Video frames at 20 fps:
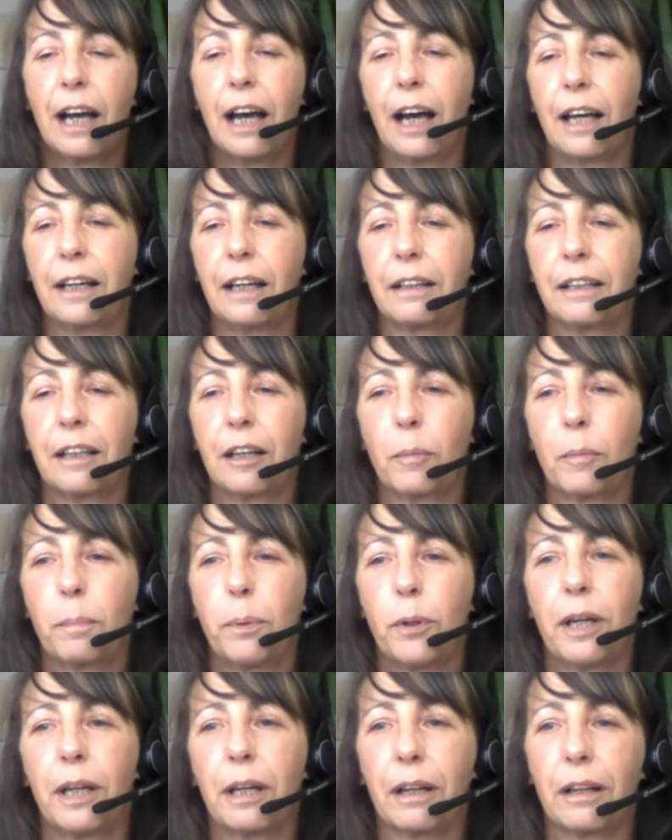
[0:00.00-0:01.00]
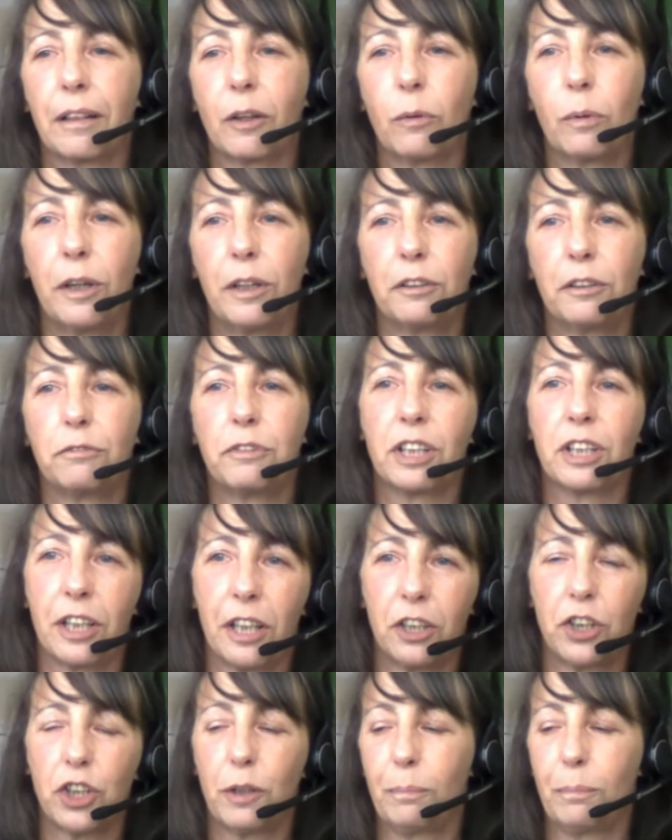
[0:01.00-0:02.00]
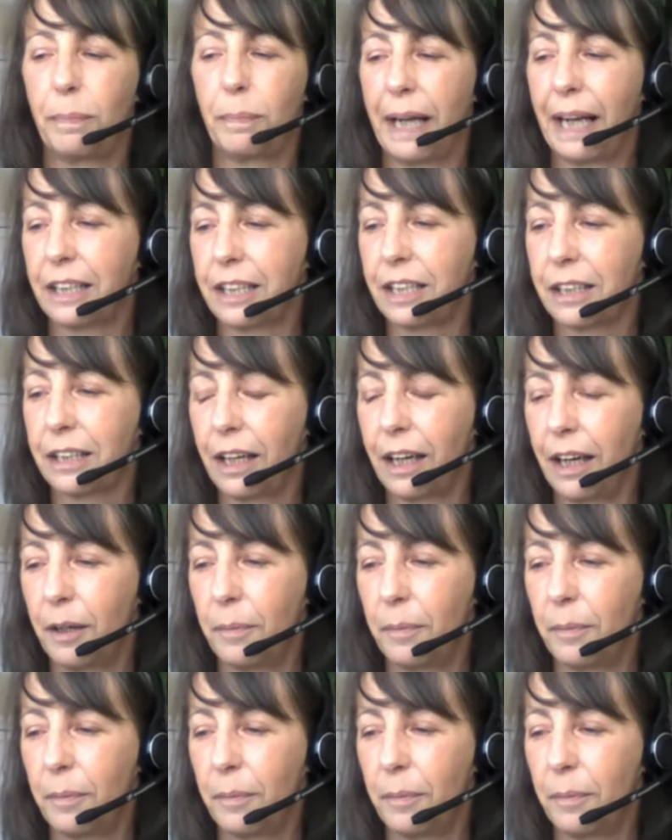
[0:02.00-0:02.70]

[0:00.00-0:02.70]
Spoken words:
And I think putting the word research impact,